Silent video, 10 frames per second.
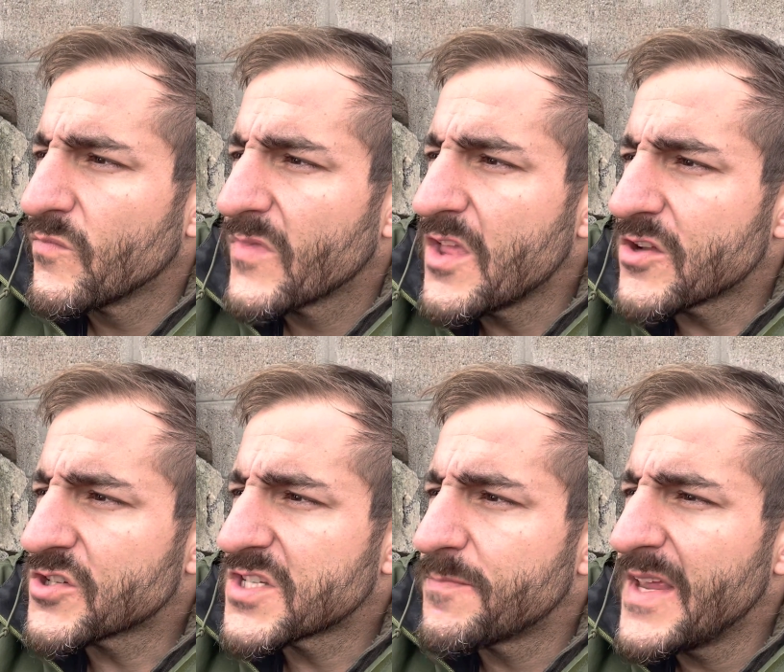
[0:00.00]
not
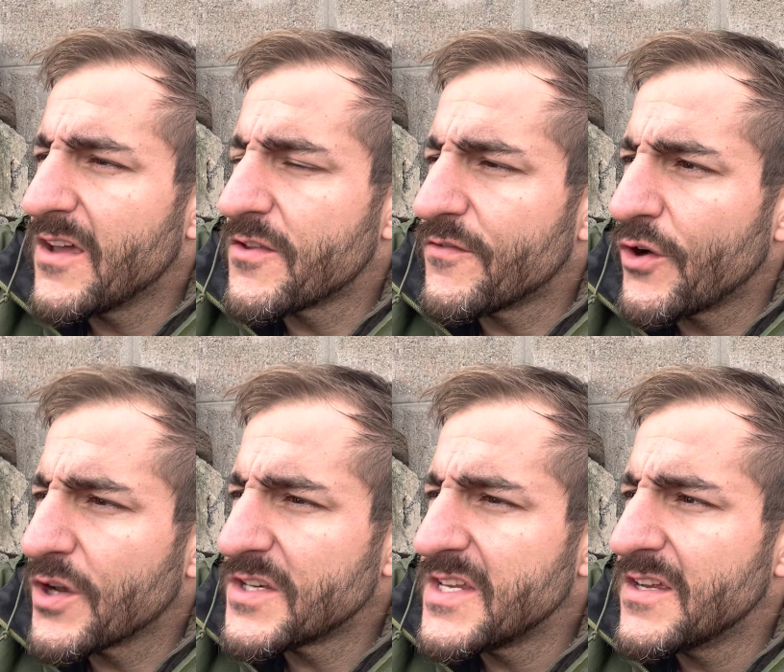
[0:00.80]
just me, other
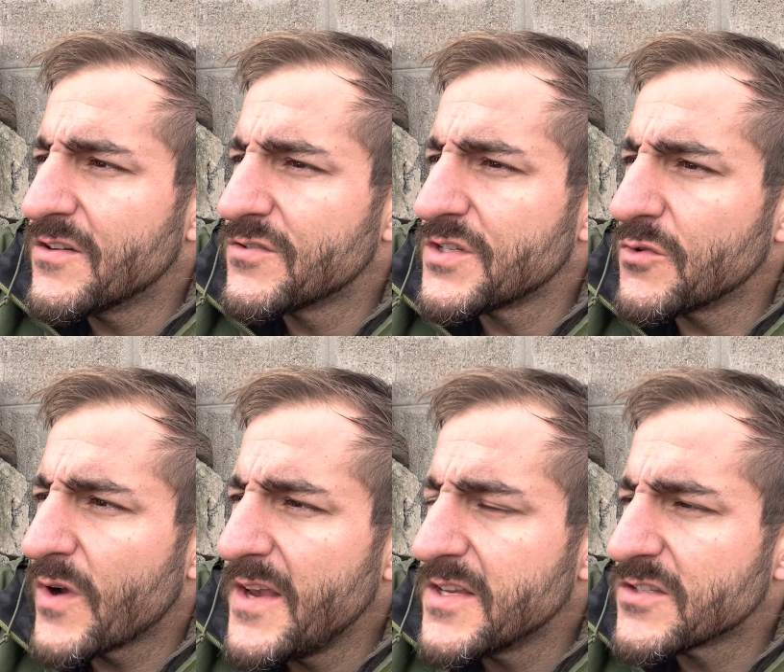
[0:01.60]
volunteers,
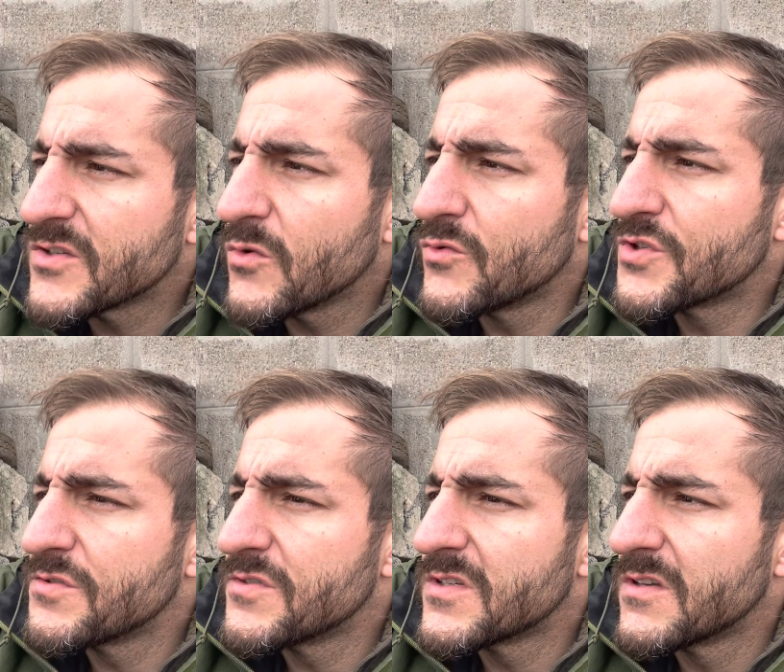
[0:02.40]
Ukrainian
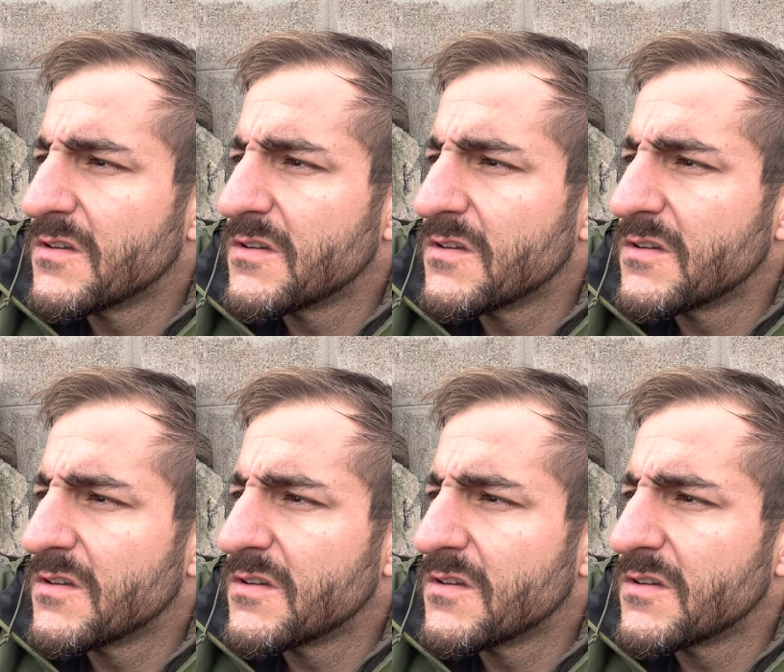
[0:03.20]
soldiers.